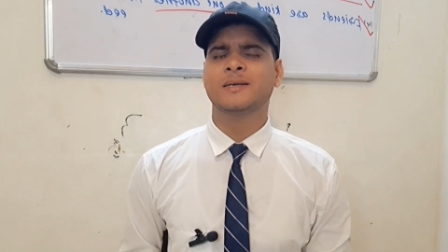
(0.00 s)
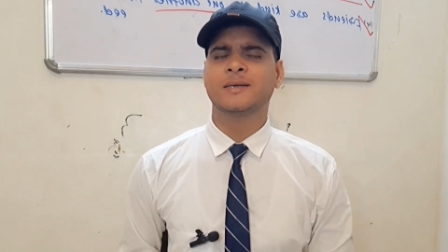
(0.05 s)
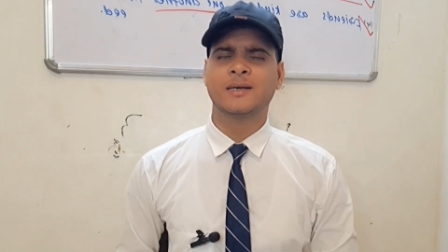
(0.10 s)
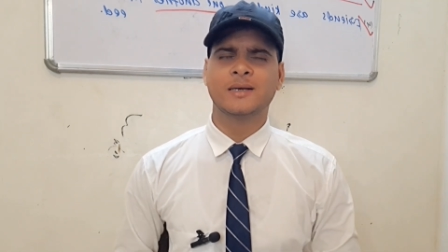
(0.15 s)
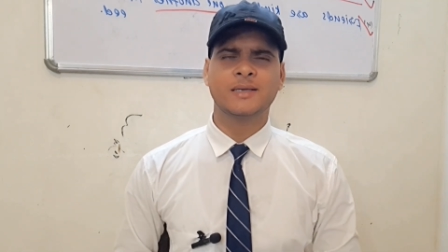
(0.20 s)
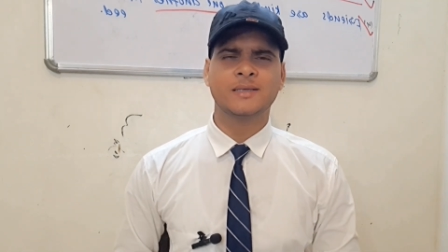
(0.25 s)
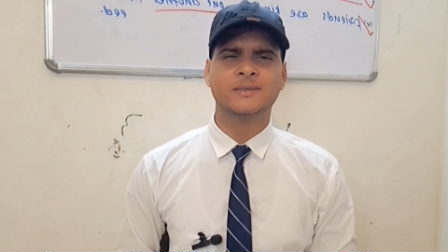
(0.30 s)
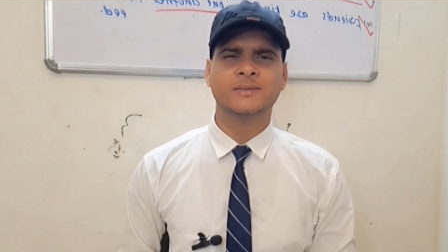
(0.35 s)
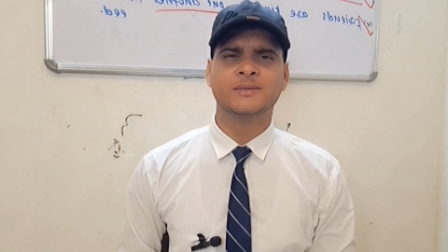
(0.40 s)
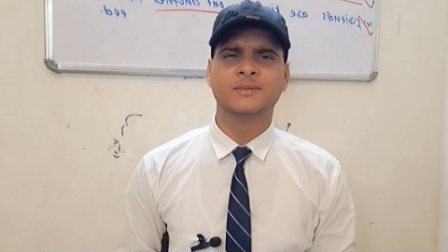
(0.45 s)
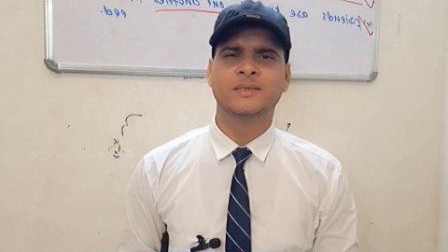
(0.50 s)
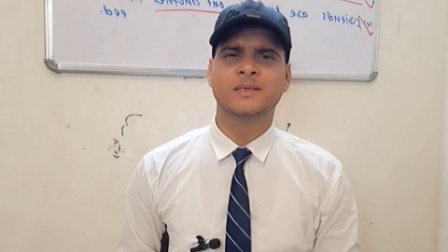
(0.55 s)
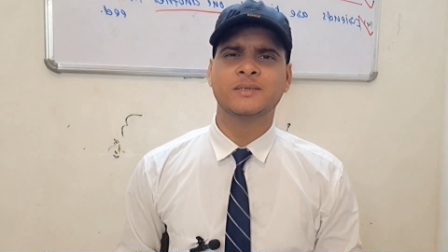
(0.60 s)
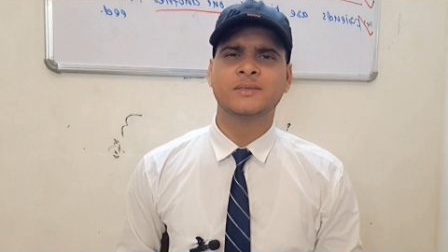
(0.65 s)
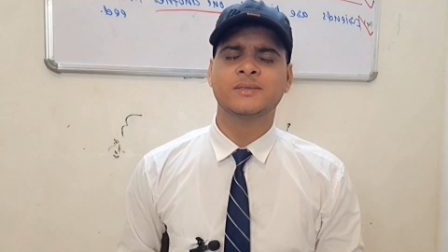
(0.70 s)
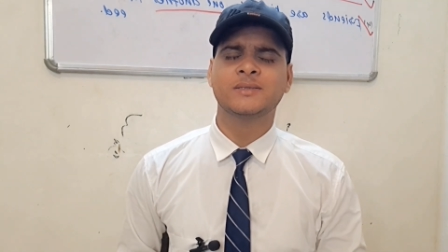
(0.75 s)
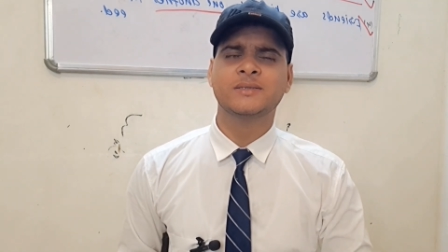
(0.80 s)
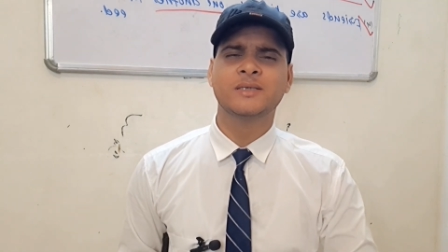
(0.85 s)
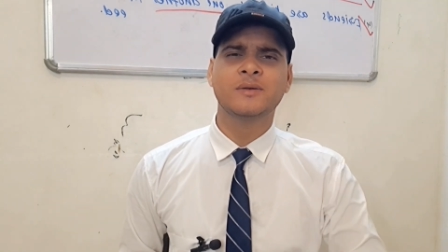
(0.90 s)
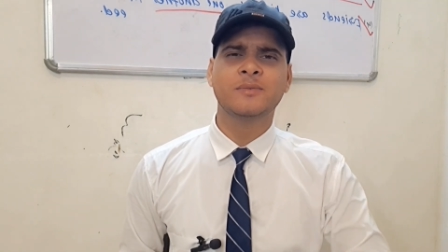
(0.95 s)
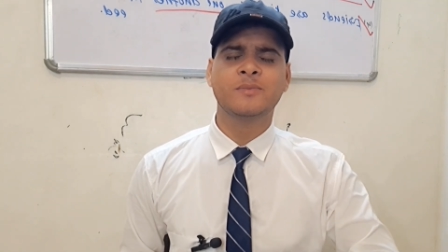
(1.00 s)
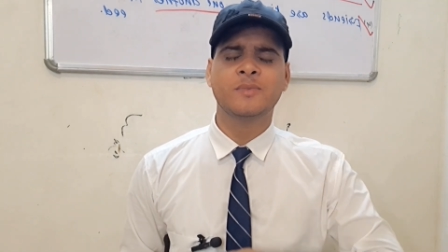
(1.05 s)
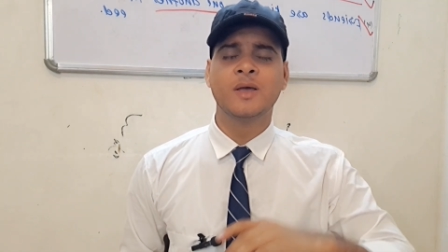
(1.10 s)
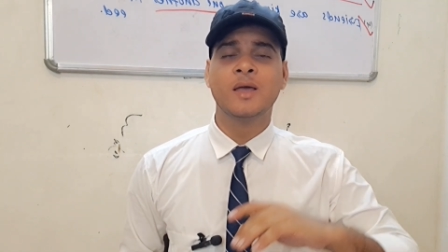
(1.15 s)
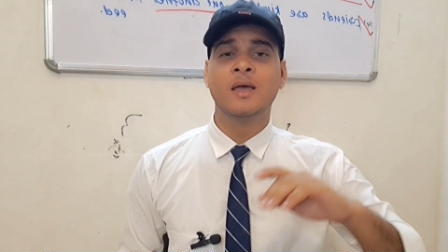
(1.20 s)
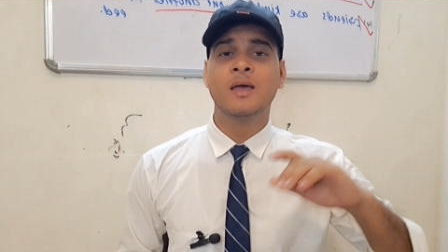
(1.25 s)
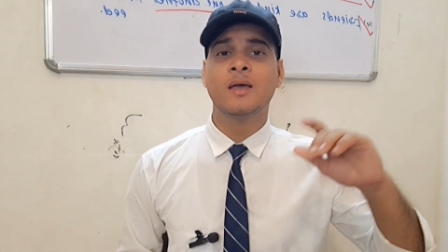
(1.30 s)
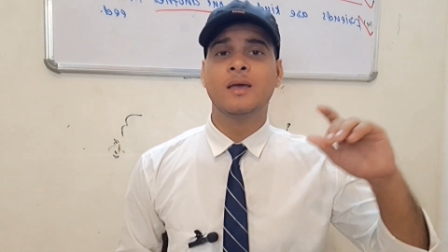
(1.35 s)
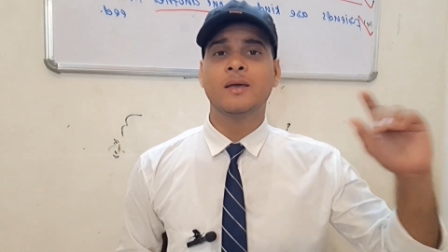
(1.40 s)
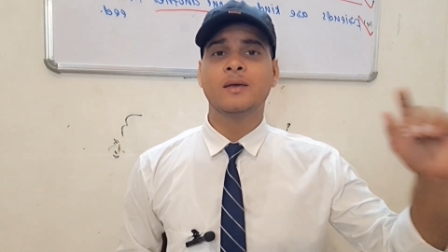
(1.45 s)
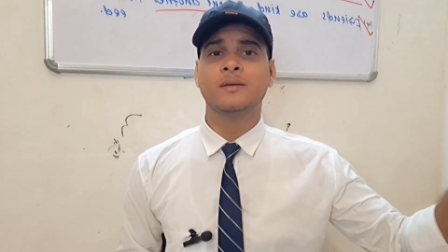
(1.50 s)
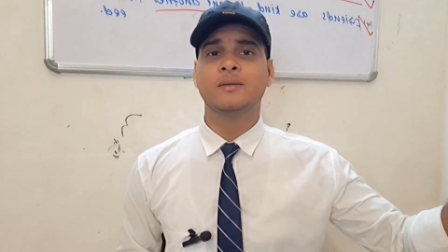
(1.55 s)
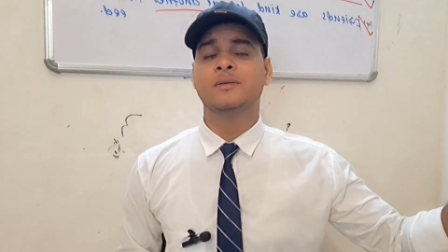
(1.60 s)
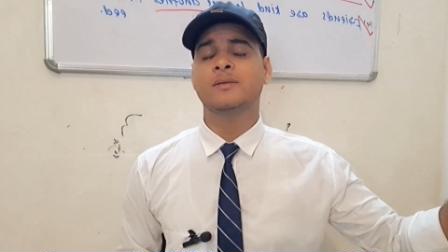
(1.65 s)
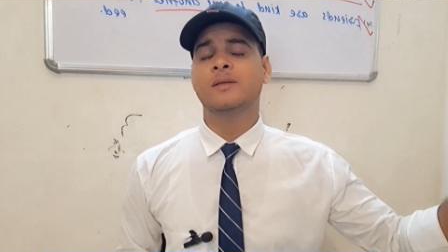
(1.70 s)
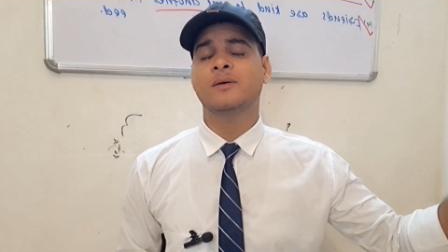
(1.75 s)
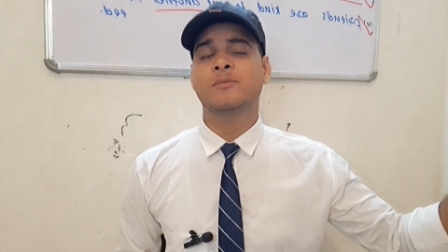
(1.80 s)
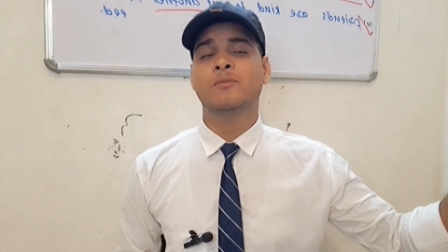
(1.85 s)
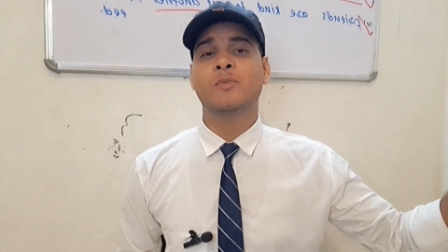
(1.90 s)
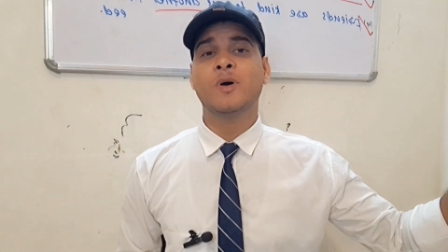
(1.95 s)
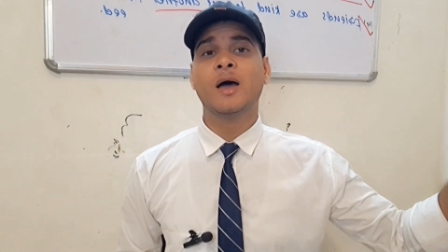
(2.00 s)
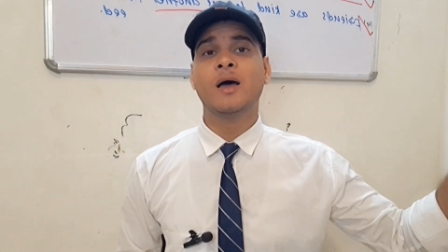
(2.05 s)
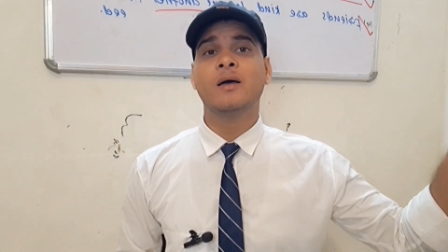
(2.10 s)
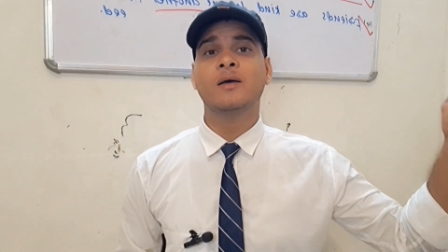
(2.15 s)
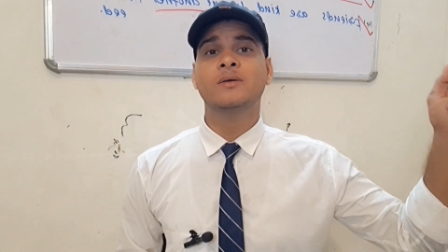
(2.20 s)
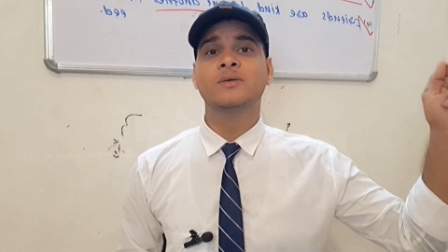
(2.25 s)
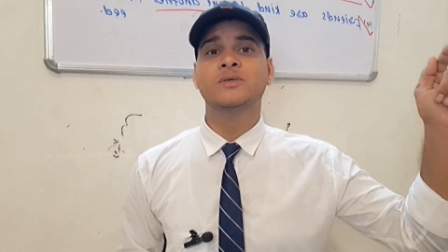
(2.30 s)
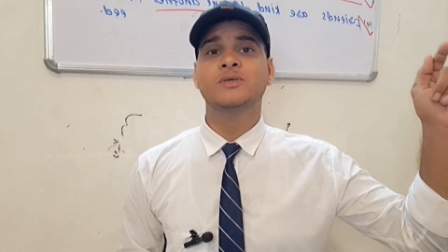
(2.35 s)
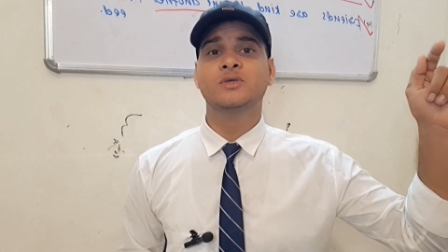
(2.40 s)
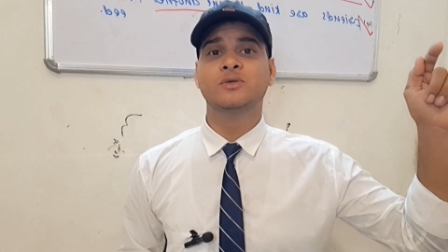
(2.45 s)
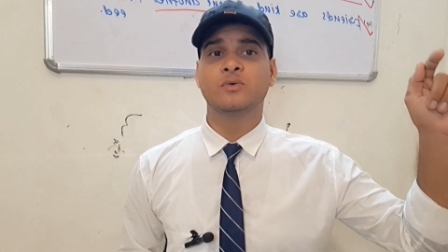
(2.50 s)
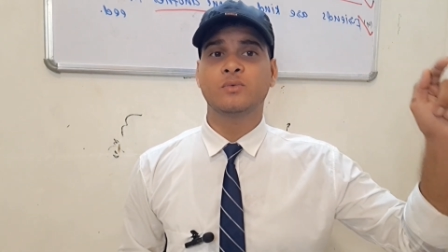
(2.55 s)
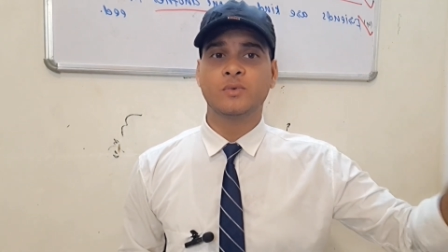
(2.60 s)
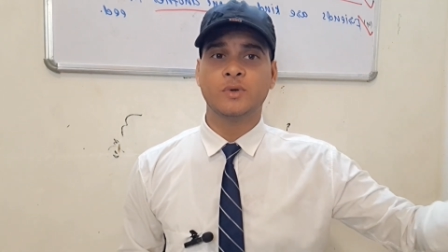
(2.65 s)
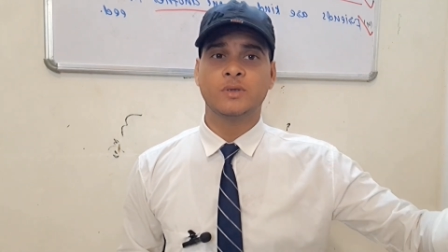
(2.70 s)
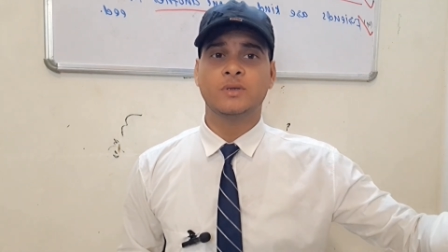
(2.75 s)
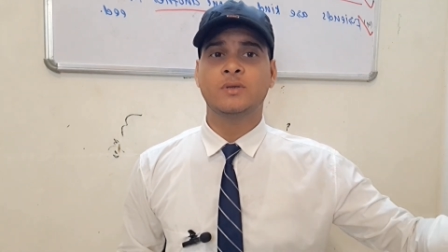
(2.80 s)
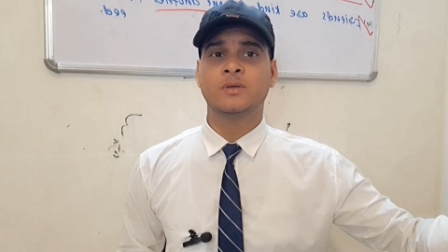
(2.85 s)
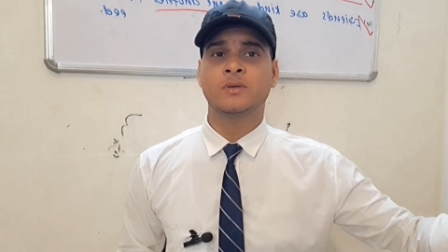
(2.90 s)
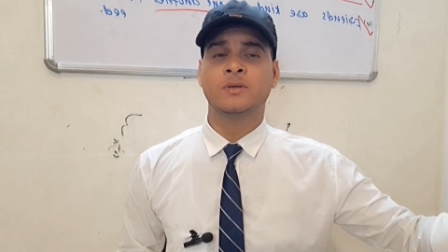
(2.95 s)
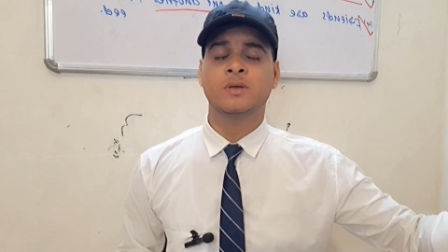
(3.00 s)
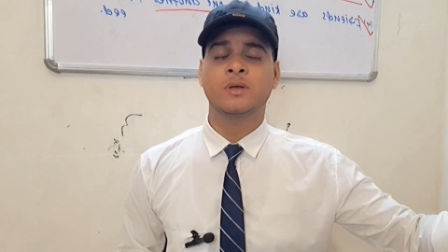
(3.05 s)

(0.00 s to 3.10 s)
relationship in the past with